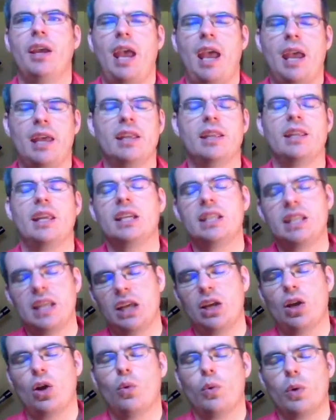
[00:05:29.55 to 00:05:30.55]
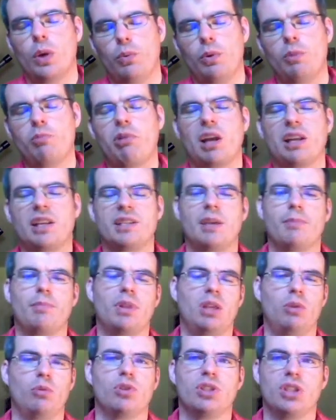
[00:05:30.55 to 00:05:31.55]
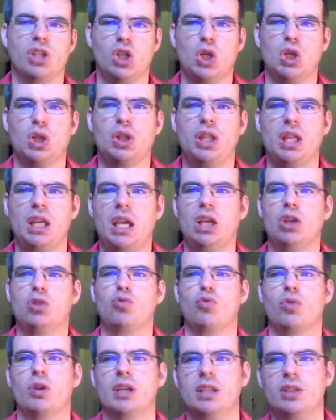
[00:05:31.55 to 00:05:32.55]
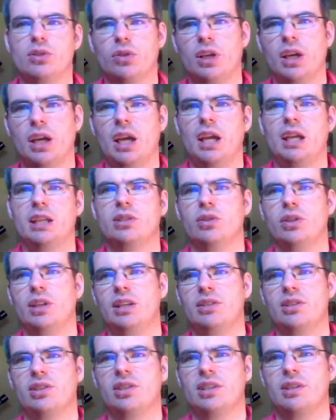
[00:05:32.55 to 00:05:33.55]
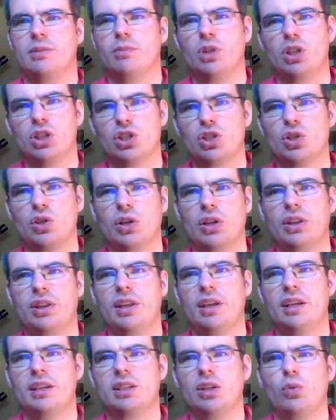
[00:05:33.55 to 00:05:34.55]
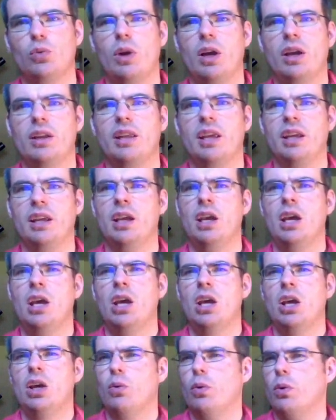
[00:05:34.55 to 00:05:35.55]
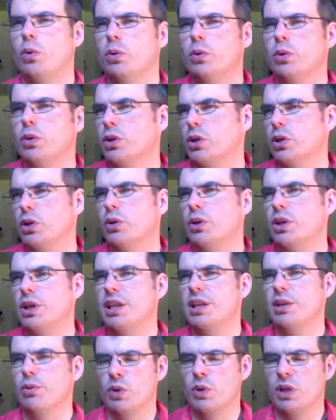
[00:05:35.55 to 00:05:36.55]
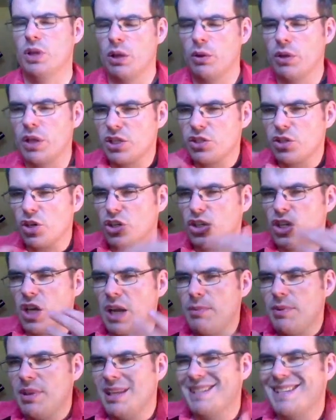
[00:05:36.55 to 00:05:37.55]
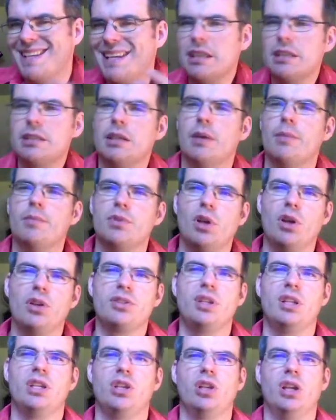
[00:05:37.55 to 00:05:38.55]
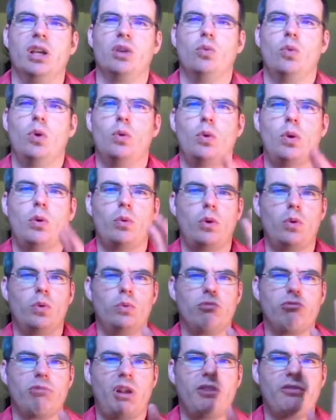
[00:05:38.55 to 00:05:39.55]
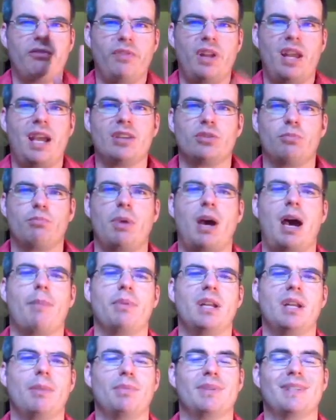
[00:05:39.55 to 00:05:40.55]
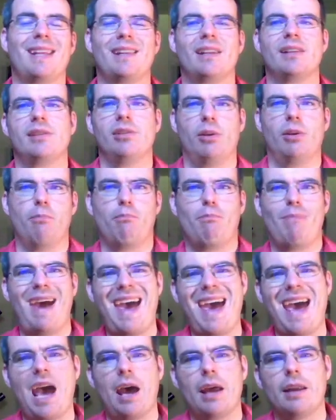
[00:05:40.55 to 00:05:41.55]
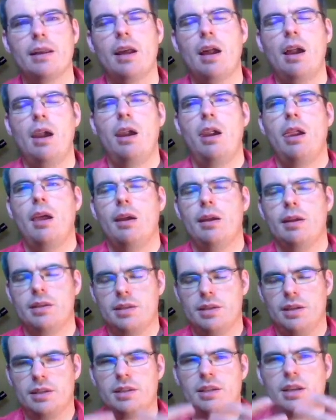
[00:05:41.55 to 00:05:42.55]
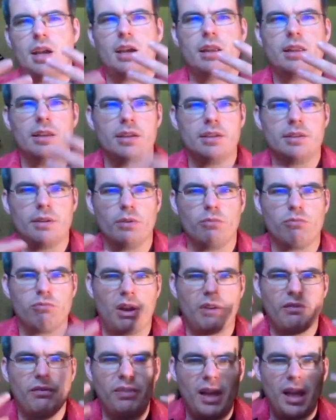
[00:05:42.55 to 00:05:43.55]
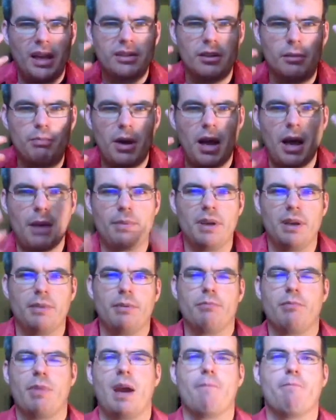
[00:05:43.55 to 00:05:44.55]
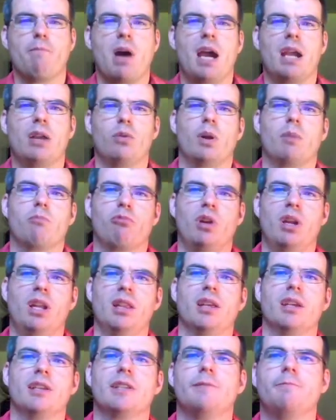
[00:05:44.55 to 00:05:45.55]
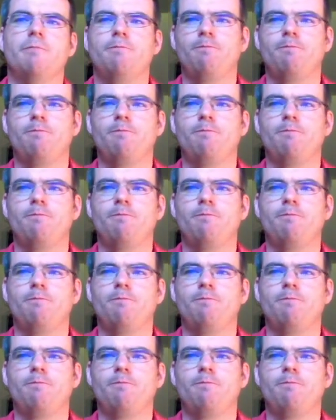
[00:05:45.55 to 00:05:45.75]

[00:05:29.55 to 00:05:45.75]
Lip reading: And then they say, oh, we practice empathy, which is a good thing. Great. Okay. So these are just some concerning things here. Why are they, when they start naming these isms, all of a sudden you're like, whoa, red flags are popping up. It's not necessarily bad. It's just these red flags are popping up in my mind when I'm reading this.